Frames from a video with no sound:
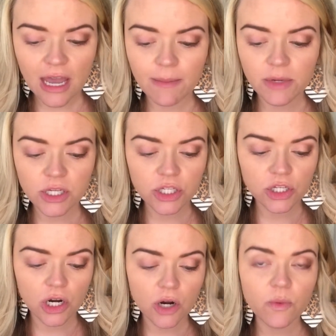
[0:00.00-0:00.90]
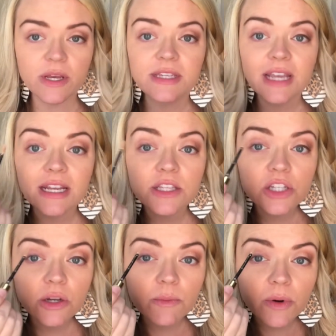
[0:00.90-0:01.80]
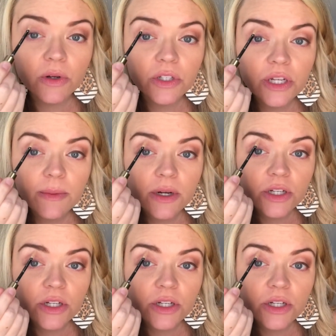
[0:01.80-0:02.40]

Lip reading: I'm gonna start with Sandstone Pearl Shimmer